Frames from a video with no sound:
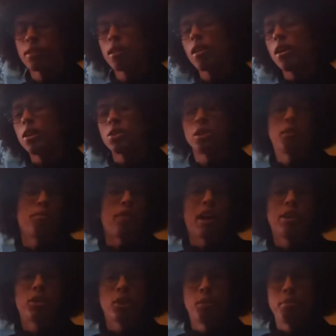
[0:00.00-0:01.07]
So you can find
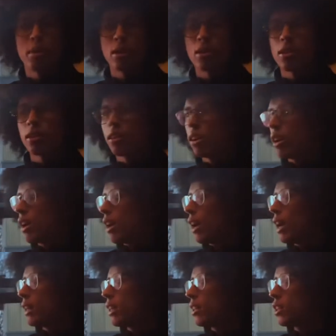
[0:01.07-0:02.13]
your own mirror
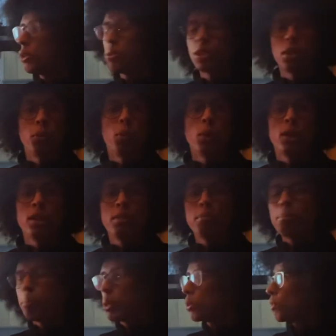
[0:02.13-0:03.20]
and then using wood,
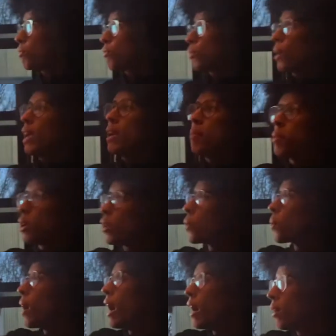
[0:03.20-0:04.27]
build a frame
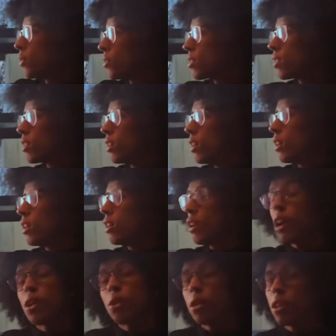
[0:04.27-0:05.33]
around
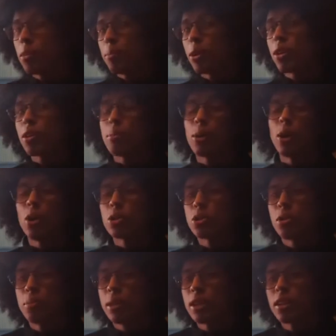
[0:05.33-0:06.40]
not only the monitor but also
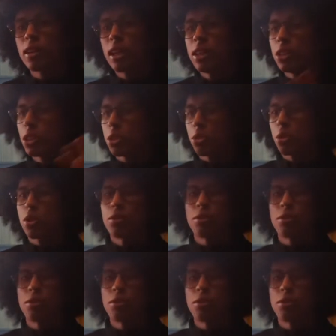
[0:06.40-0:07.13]
the mirror and just sort of